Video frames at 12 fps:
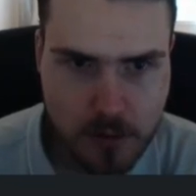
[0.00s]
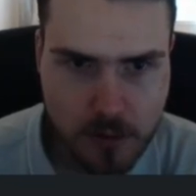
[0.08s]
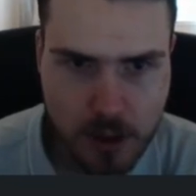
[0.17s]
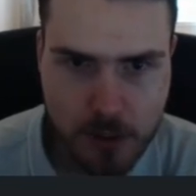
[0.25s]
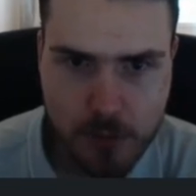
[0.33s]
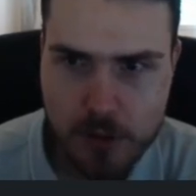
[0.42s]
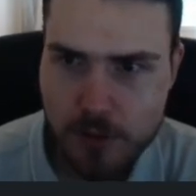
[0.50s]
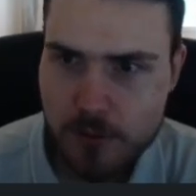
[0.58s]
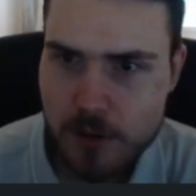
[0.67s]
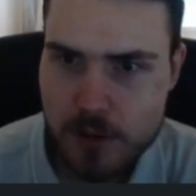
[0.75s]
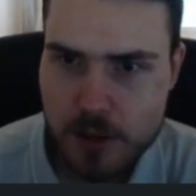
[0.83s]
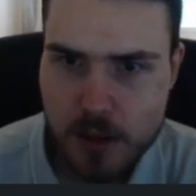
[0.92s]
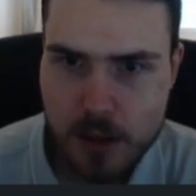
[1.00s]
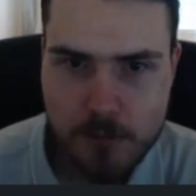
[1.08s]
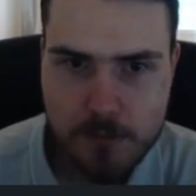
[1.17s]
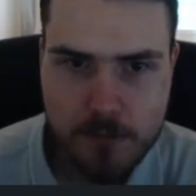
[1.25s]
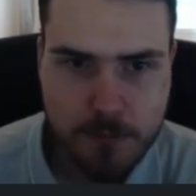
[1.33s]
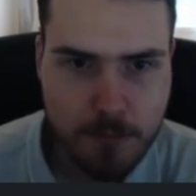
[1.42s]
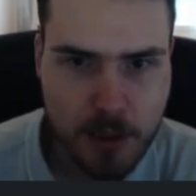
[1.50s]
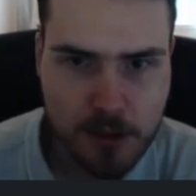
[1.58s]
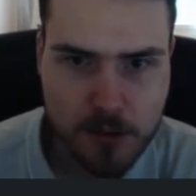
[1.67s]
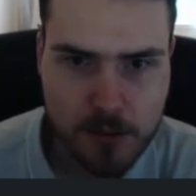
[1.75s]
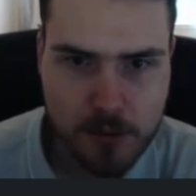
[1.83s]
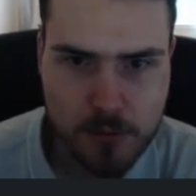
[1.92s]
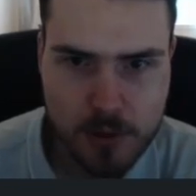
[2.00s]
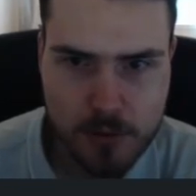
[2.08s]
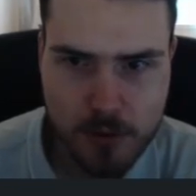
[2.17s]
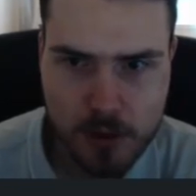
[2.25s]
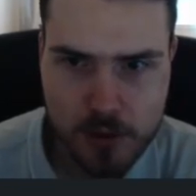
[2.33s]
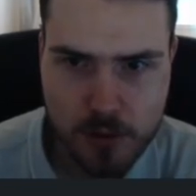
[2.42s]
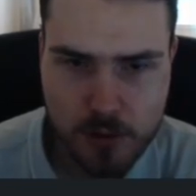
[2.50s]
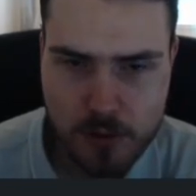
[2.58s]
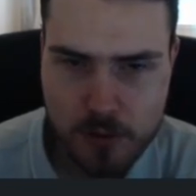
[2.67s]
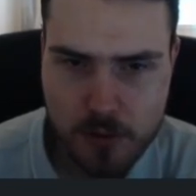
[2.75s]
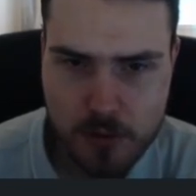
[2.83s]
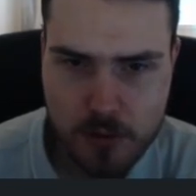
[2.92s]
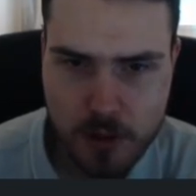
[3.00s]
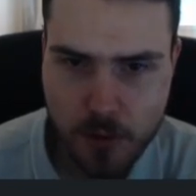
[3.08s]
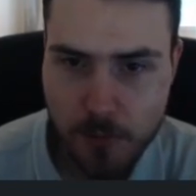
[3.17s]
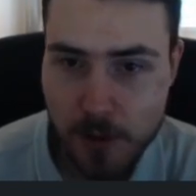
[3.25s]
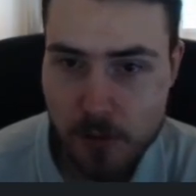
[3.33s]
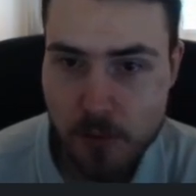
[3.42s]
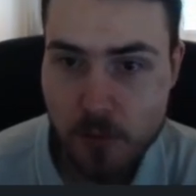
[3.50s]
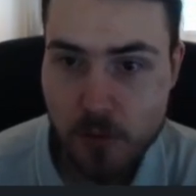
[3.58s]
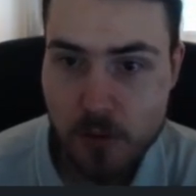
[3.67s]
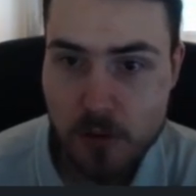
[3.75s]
I wonder if there's a button to screenshot. That'd be cool.